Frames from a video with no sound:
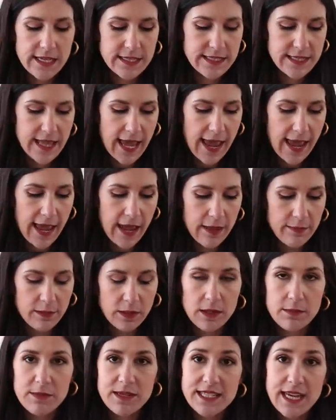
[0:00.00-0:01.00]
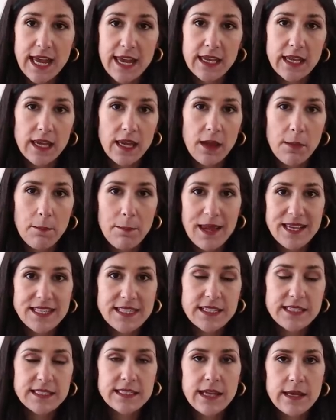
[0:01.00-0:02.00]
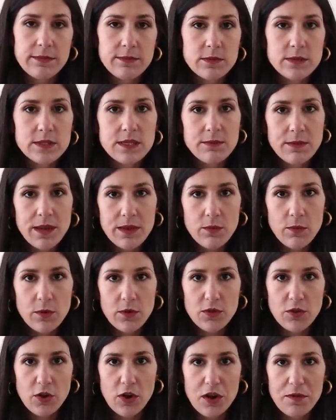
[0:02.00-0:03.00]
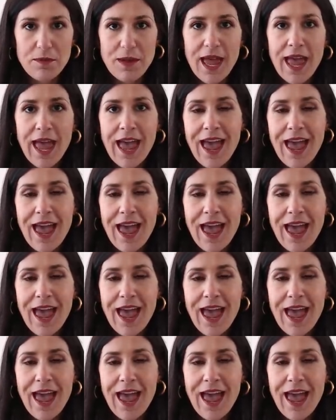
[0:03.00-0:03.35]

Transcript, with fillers: is that I'm going to be taking basic staples in my wardrobe